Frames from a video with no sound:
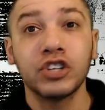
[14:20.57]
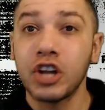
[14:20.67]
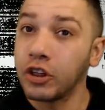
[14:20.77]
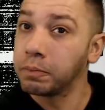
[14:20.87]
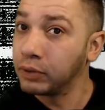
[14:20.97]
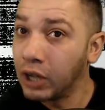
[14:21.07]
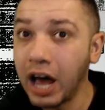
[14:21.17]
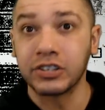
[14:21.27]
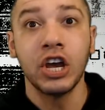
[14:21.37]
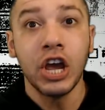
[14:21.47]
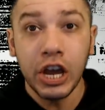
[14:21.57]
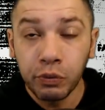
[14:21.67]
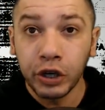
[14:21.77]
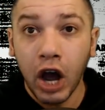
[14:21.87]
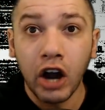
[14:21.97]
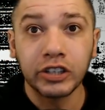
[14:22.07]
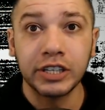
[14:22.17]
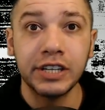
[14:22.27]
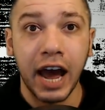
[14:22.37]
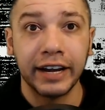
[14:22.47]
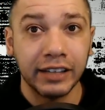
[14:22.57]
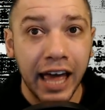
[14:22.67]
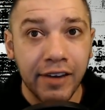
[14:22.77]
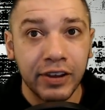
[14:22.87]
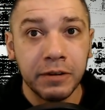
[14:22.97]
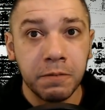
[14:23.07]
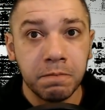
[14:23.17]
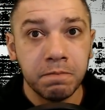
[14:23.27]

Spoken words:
other plus in regards to 9/11.